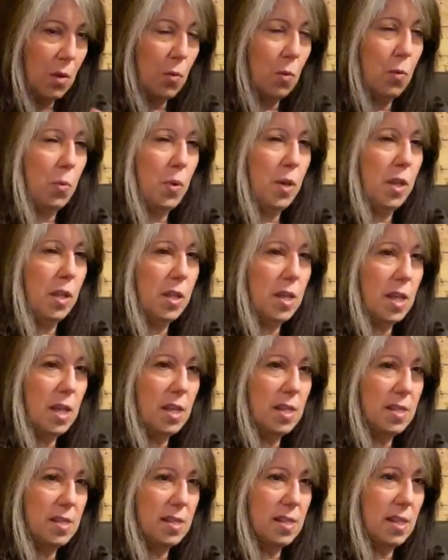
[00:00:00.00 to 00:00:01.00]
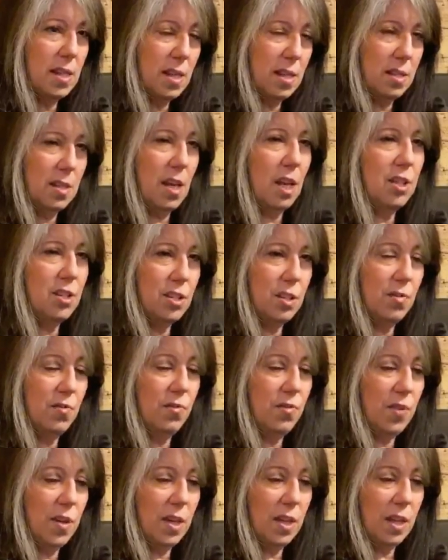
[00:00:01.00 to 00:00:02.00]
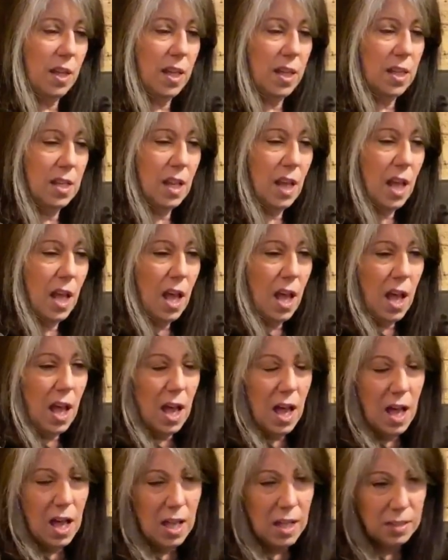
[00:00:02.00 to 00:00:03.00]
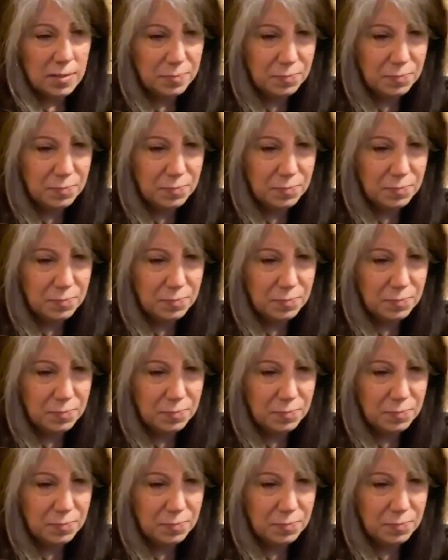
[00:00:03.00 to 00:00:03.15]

really see it, touch it, feel it. Um,